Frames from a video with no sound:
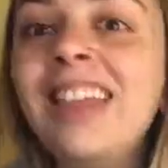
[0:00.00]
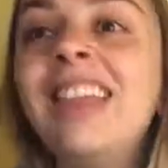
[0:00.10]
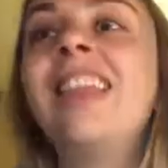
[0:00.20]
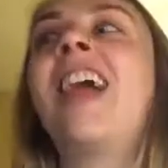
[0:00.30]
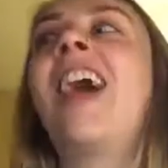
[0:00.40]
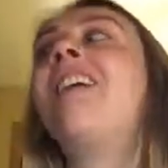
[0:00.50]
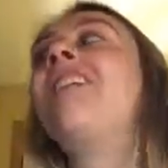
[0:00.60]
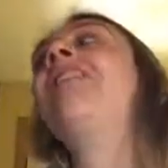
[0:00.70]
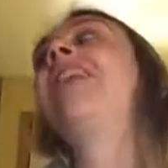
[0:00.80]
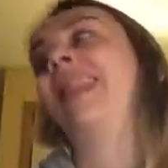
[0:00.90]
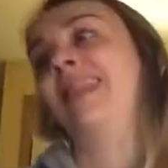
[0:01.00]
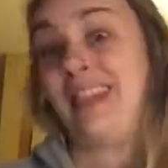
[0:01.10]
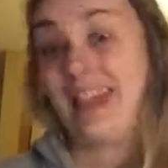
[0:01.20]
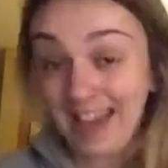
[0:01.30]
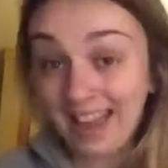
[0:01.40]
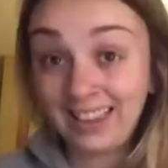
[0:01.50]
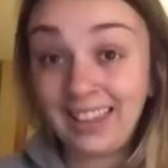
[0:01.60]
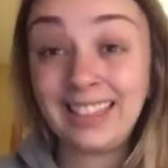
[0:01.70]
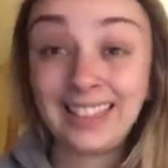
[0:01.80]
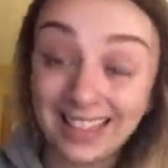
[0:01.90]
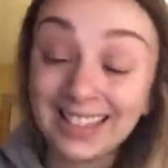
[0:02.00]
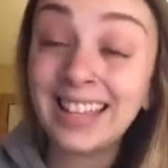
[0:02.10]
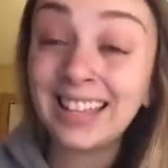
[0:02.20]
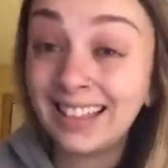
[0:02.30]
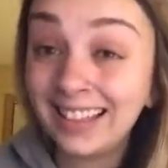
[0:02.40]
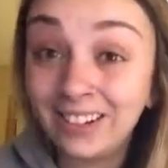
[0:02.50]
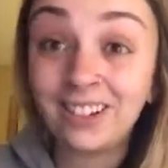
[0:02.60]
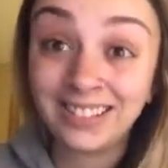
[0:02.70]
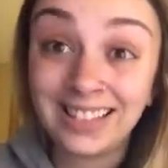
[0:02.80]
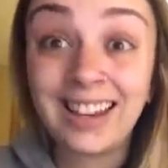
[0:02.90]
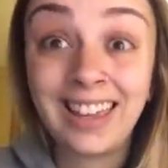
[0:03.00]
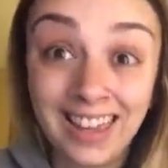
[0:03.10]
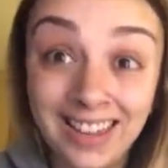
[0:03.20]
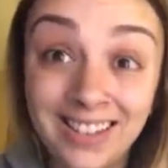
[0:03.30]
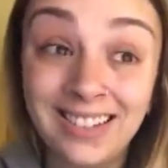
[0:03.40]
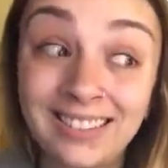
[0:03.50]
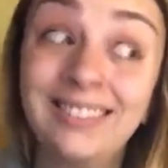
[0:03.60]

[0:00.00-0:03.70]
love that. Like, that's like literal dedication.